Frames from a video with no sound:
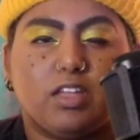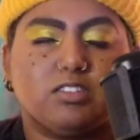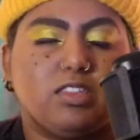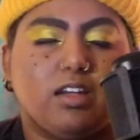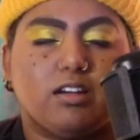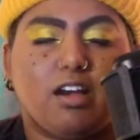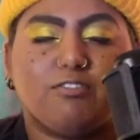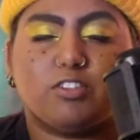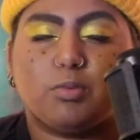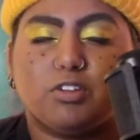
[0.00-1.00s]
There's the
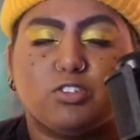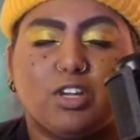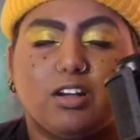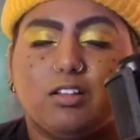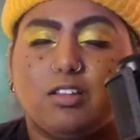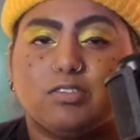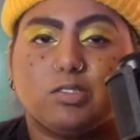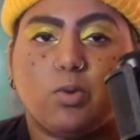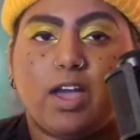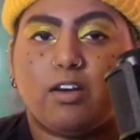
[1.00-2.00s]
uncomfortable trickle of
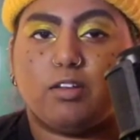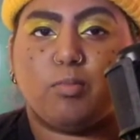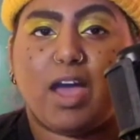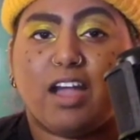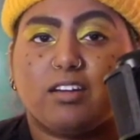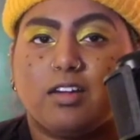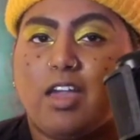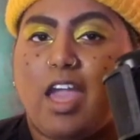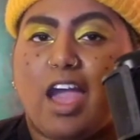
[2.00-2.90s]
sweat on back.